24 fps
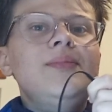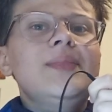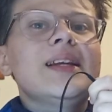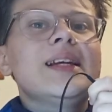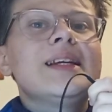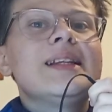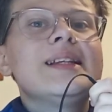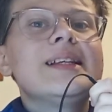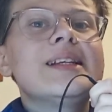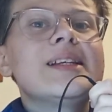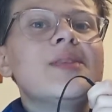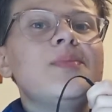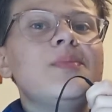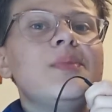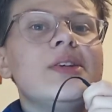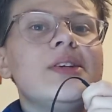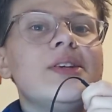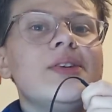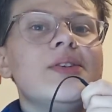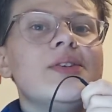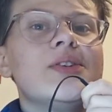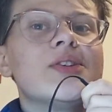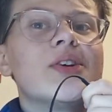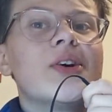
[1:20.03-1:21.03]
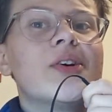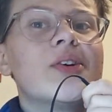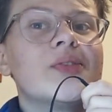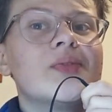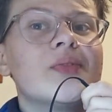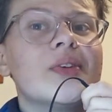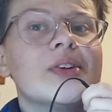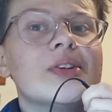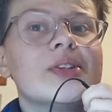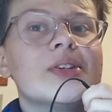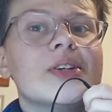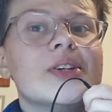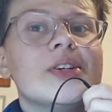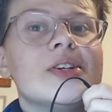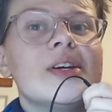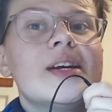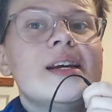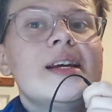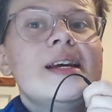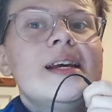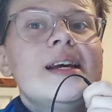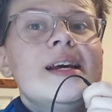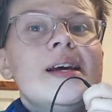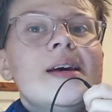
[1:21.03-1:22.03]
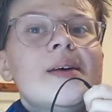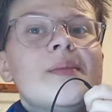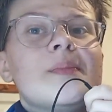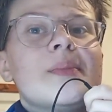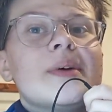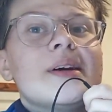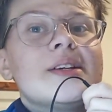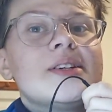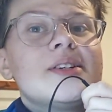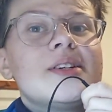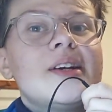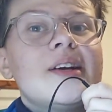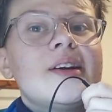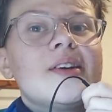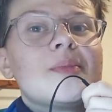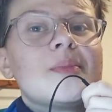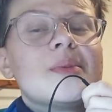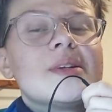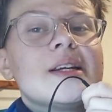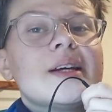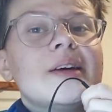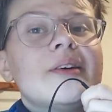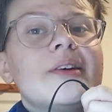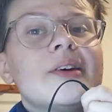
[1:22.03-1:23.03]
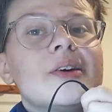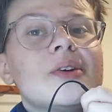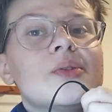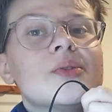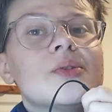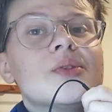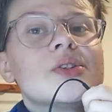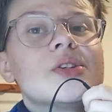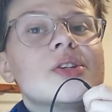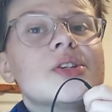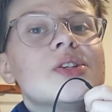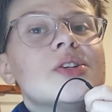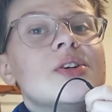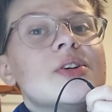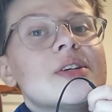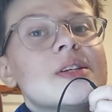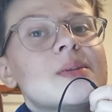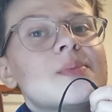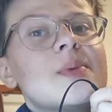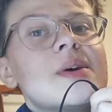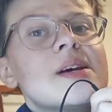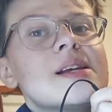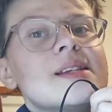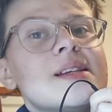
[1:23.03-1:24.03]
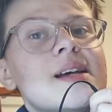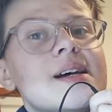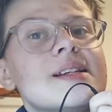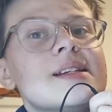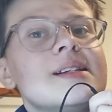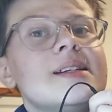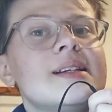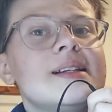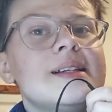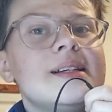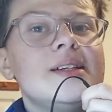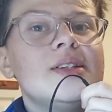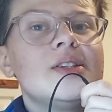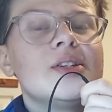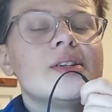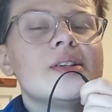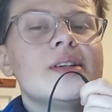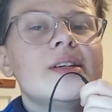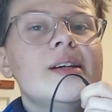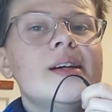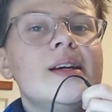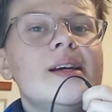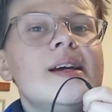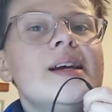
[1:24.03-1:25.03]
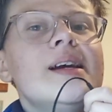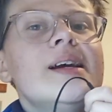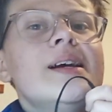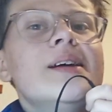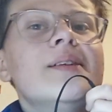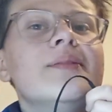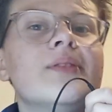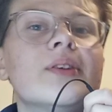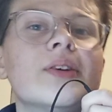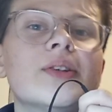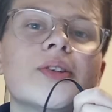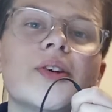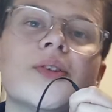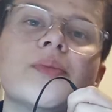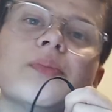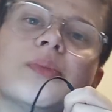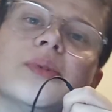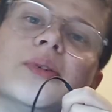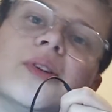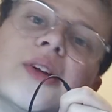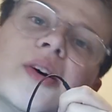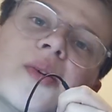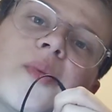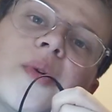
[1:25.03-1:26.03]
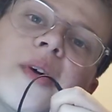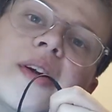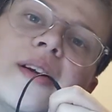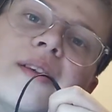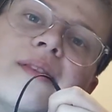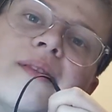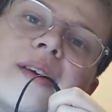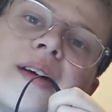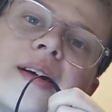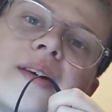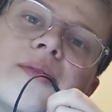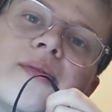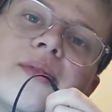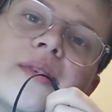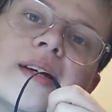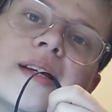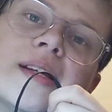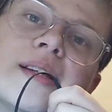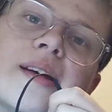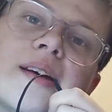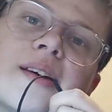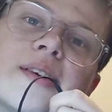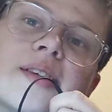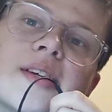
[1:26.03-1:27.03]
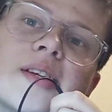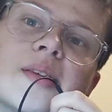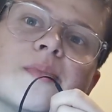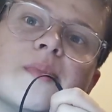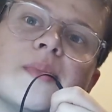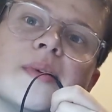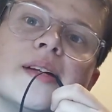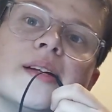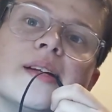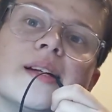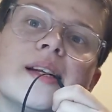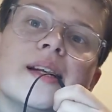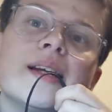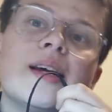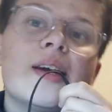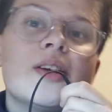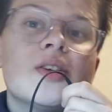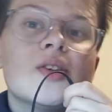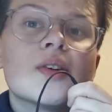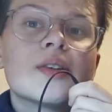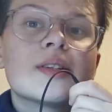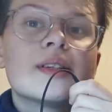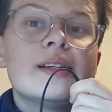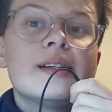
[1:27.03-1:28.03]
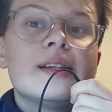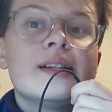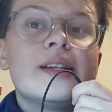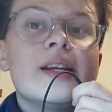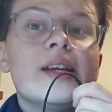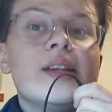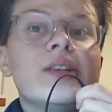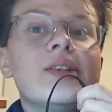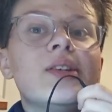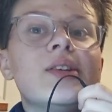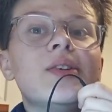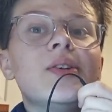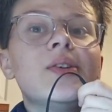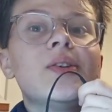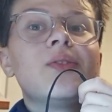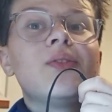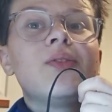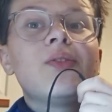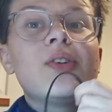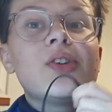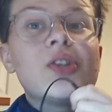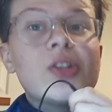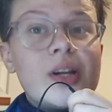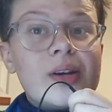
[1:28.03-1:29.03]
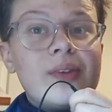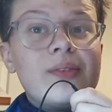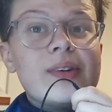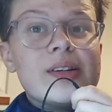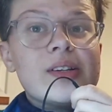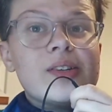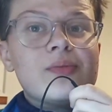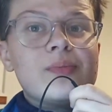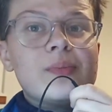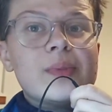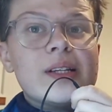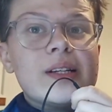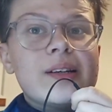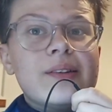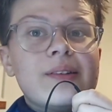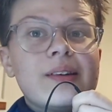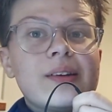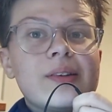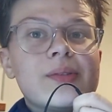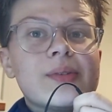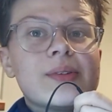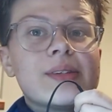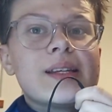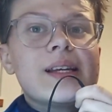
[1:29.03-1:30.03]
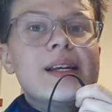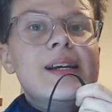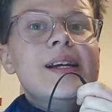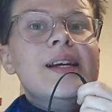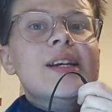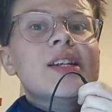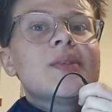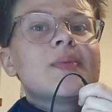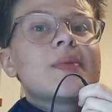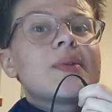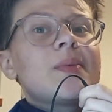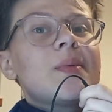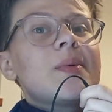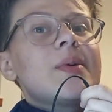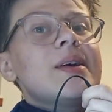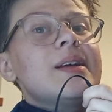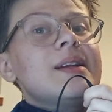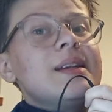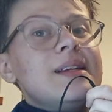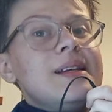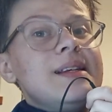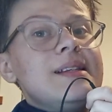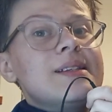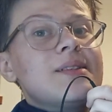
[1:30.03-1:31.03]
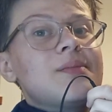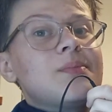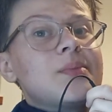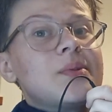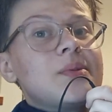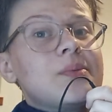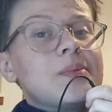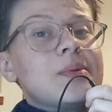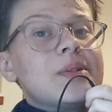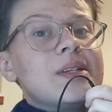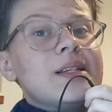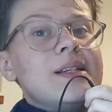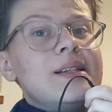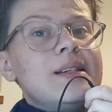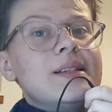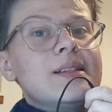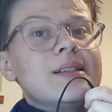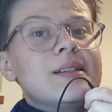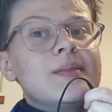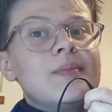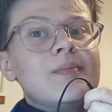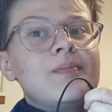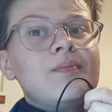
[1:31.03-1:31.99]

This can be used to our advantage by engineering materials to express certain adhesion. For example, a wide array of research has been conducted into regenerative materials to promote adhesive properties.